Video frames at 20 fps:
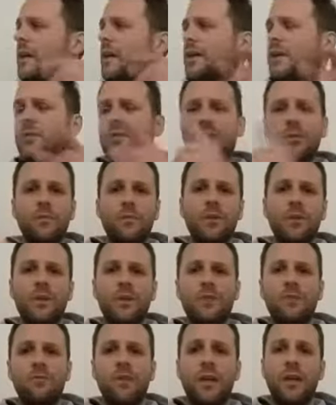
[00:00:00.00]
He used to work
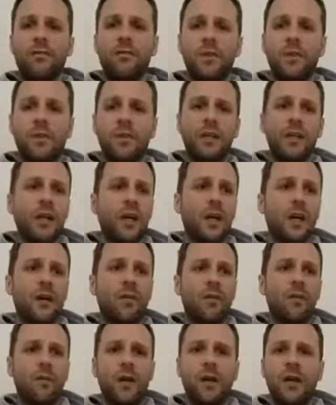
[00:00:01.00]
in the Raven, and he
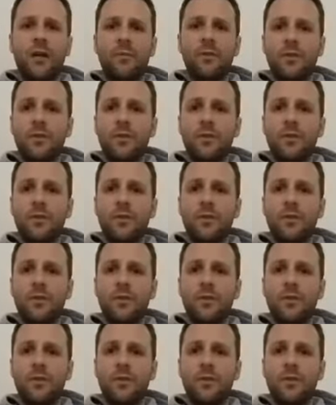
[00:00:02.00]
now, um,